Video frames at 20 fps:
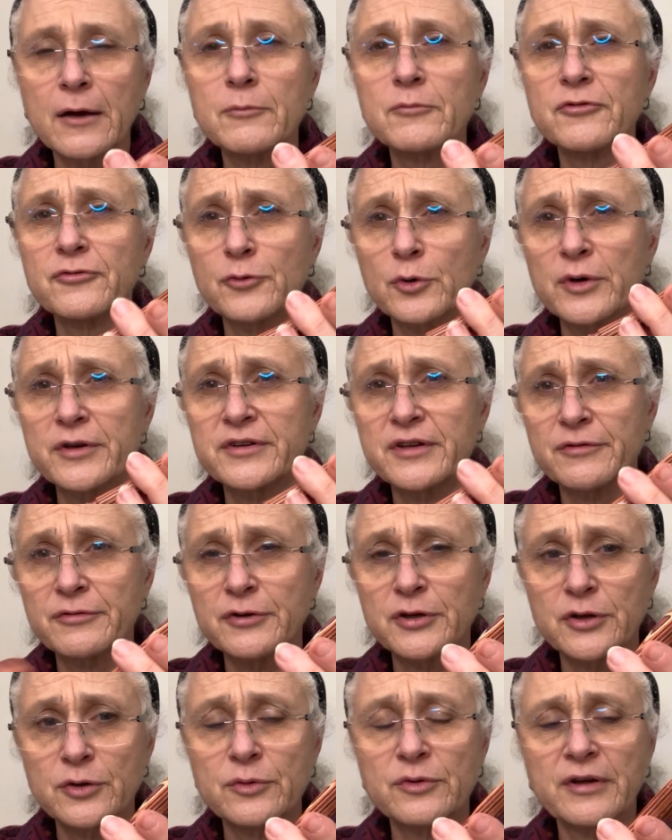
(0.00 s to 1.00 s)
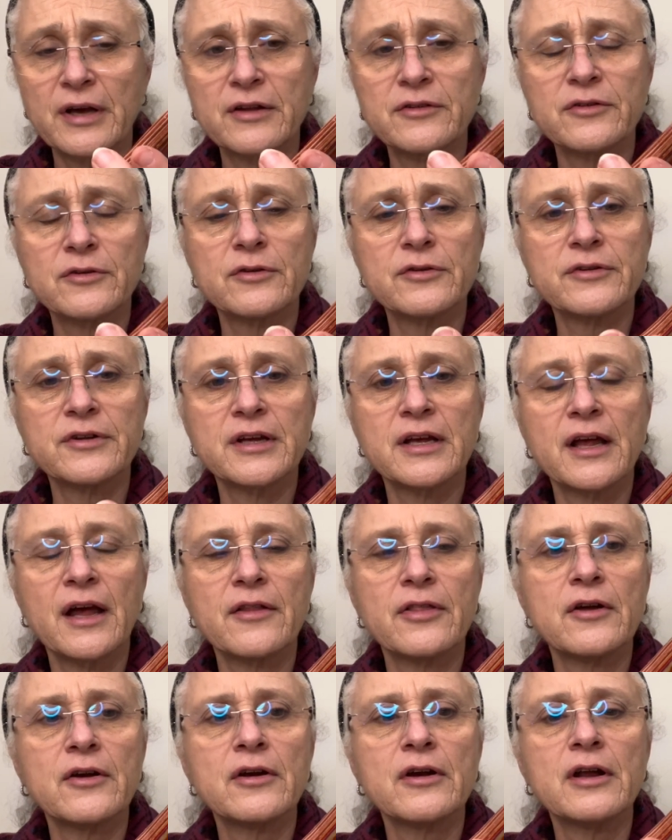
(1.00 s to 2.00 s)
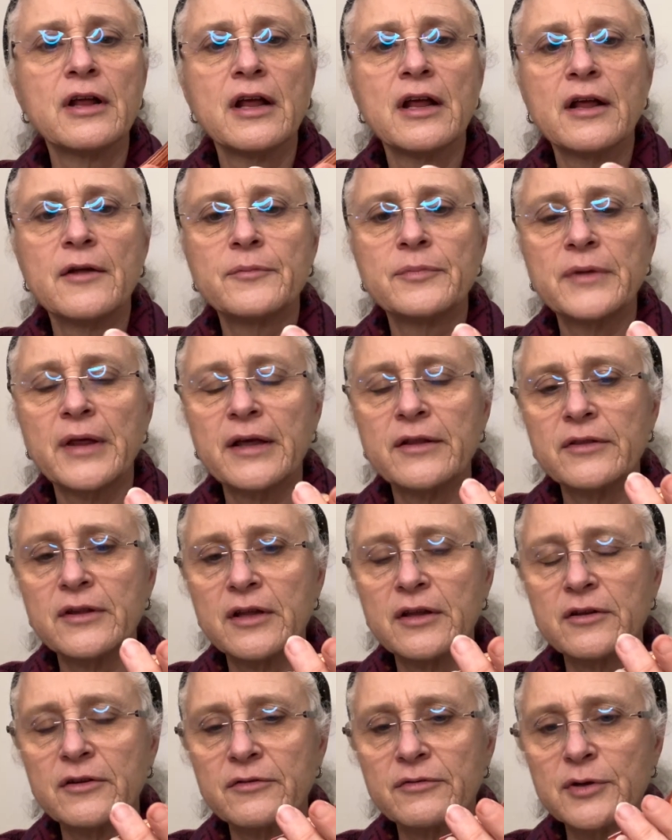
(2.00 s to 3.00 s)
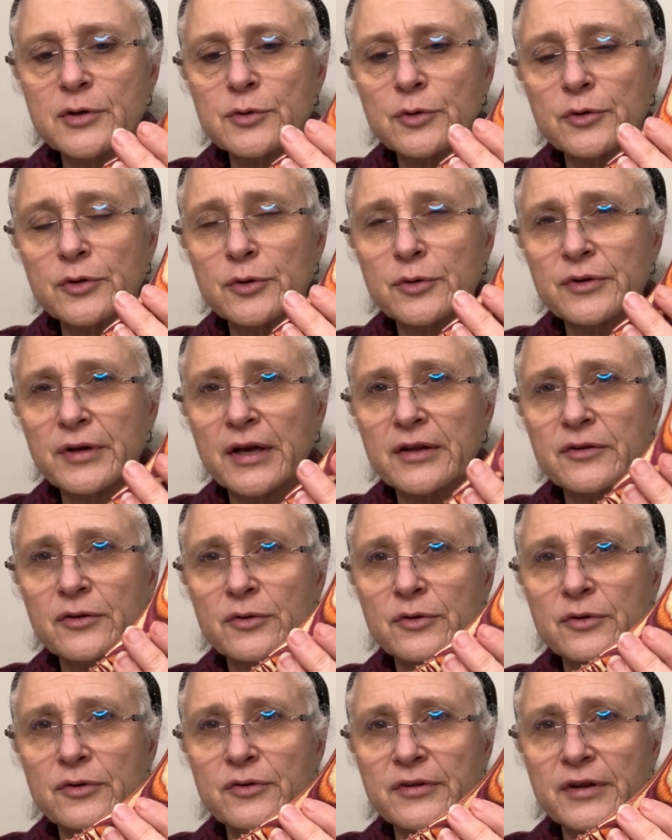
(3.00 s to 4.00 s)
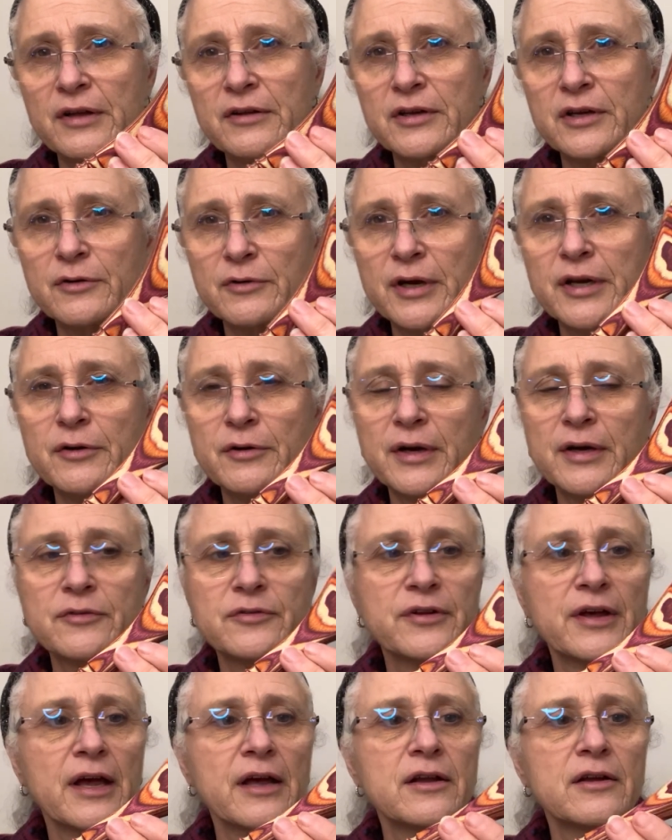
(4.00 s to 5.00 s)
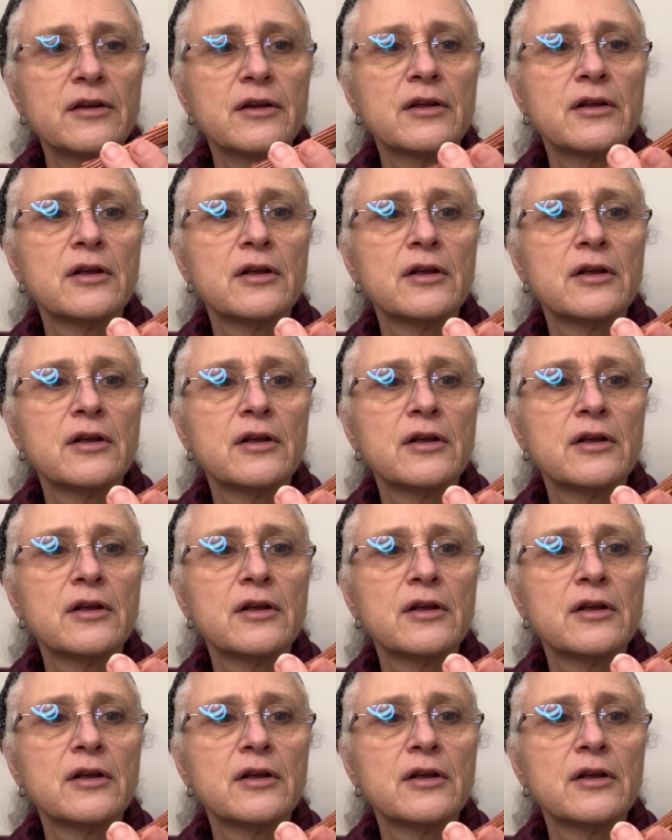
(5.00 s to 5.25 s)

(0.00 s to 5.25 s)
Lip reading: 4 different utensils together. And the individual utensils are selling right around 10.